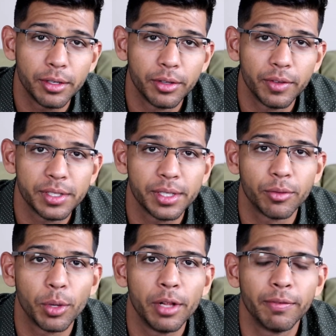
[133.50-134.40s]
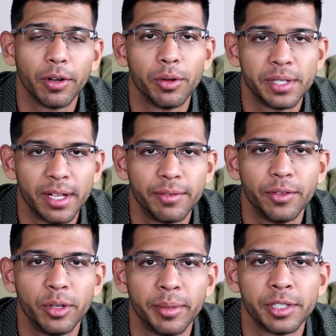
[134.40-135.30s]
University of Guelph for Hotel and
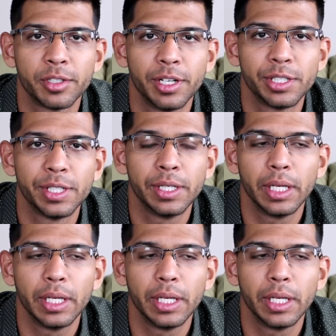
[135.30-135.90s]
Food Administration,